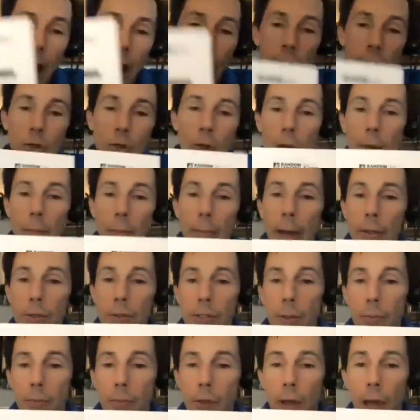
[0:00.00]
I talk about
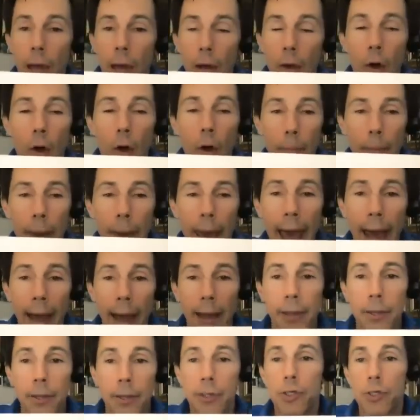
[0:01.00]
something I call
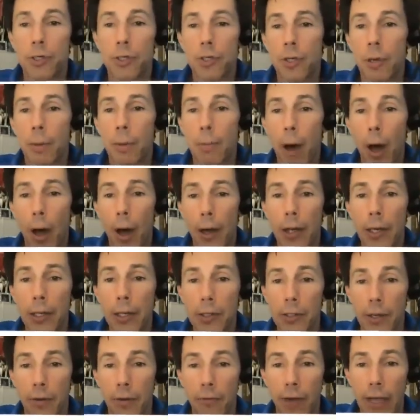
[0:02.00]
packaged
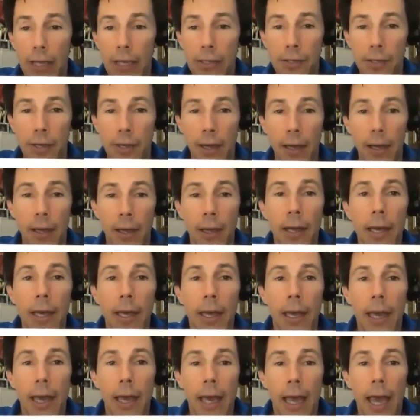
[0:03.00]
commodities investing. Yeah.
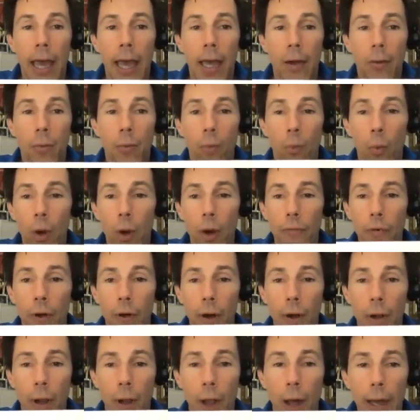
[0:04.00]
And one of our
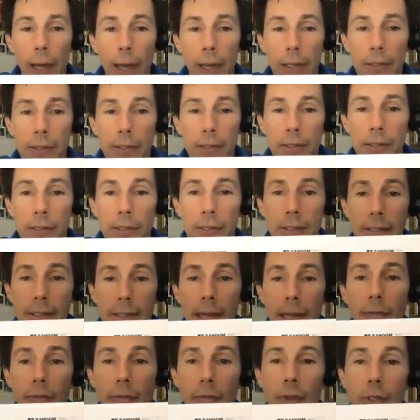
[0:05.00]
clients
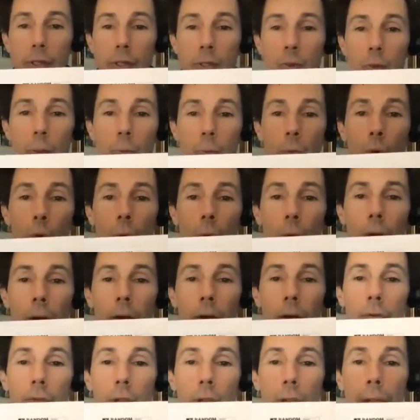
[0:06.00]
sent this report,
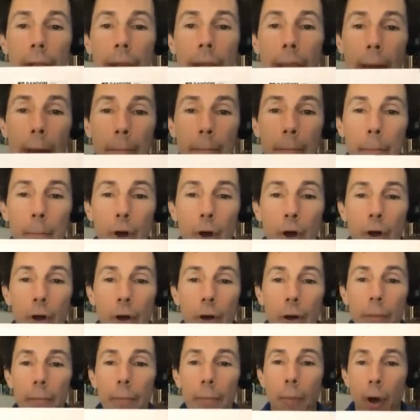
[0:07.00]
the
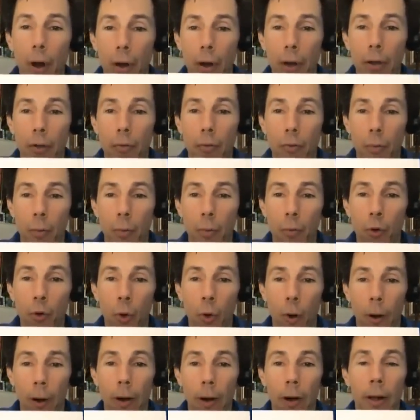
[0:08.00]
lumber market
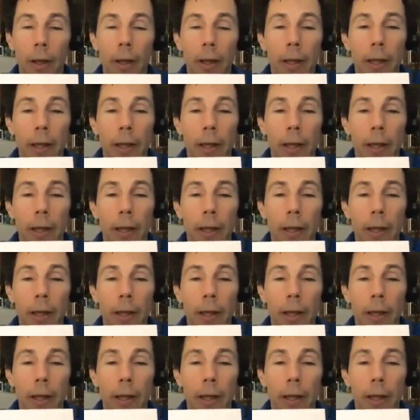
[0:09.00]
report.